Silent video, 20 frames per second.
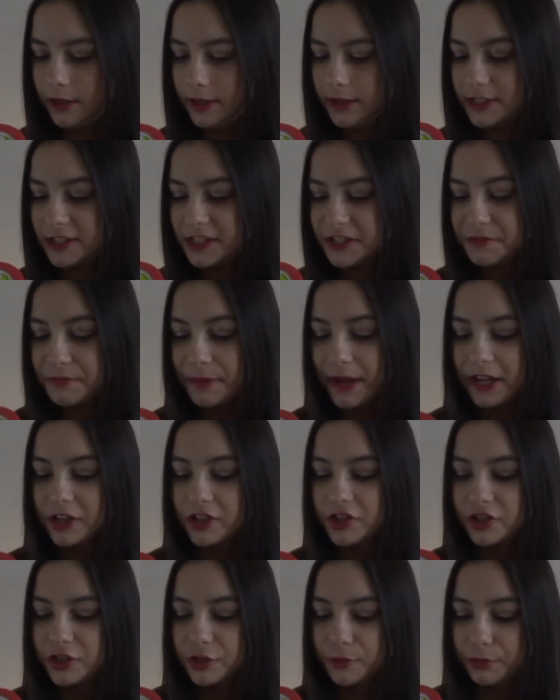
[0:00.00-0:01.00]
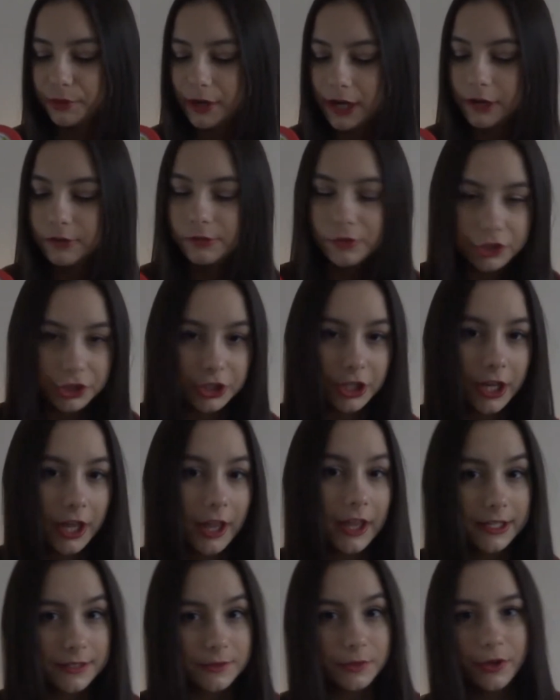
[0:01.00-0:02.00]
Smashed brown sugar,
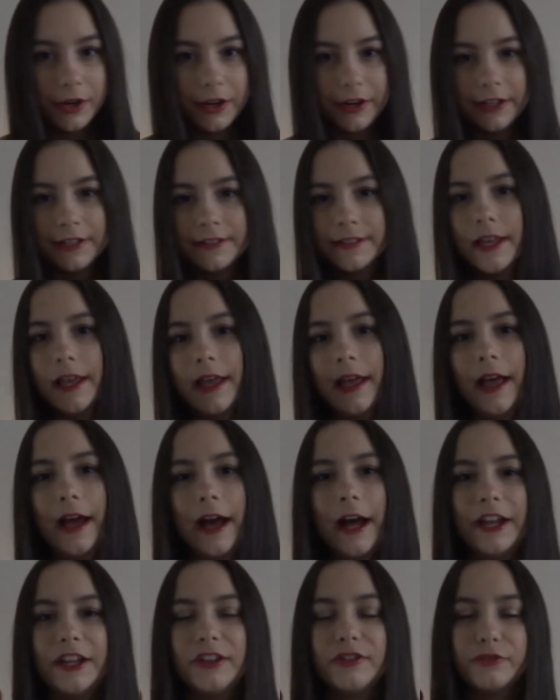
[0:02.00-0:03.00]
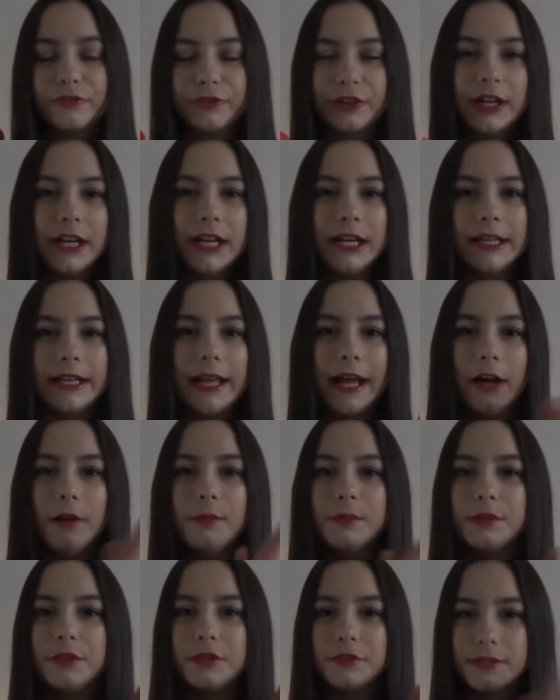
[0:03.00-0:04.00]
that's what it is. And it really
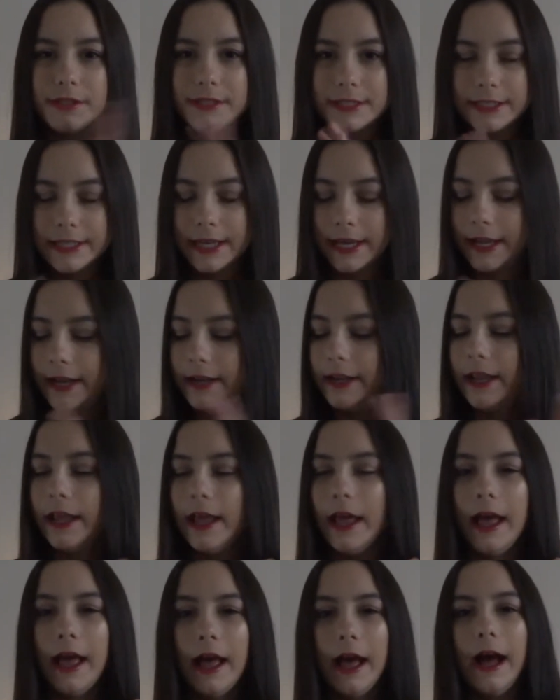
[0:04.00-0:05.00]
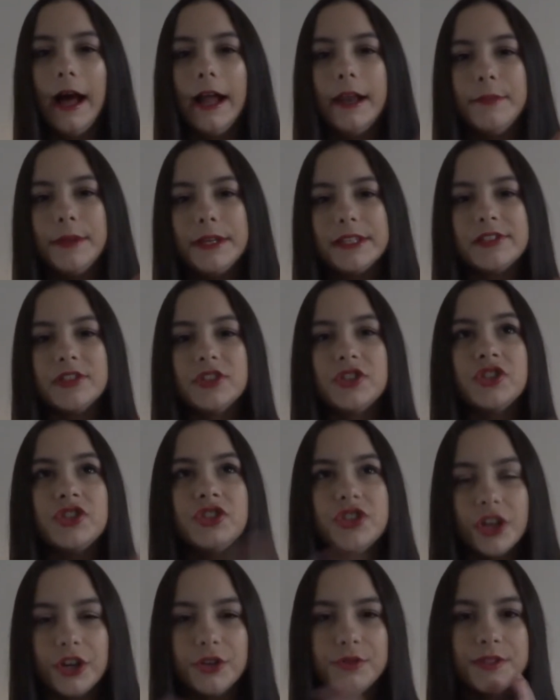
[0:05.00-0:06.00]
helps with your skin, and it makes it
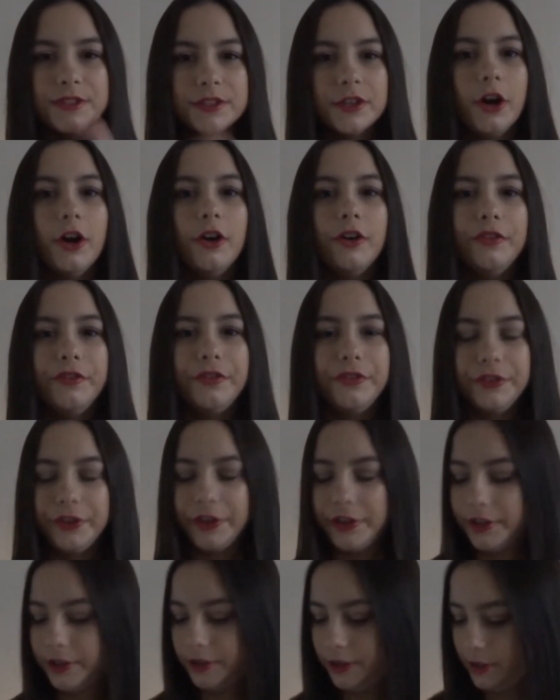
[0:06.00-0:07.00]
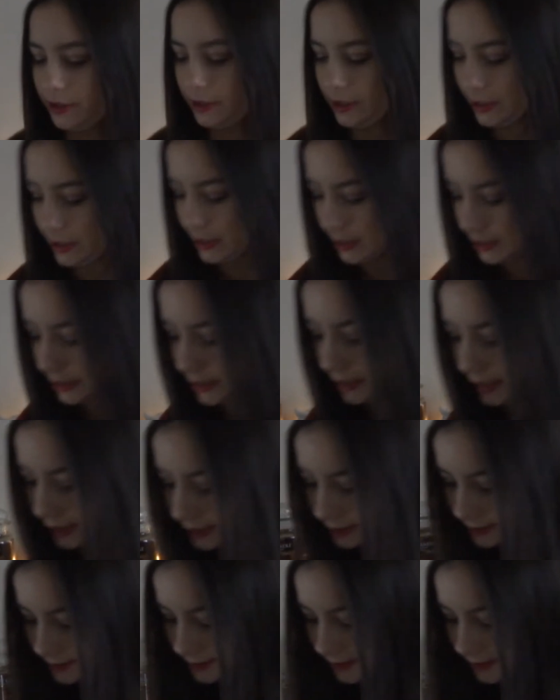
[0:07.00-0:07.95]
so soft. The next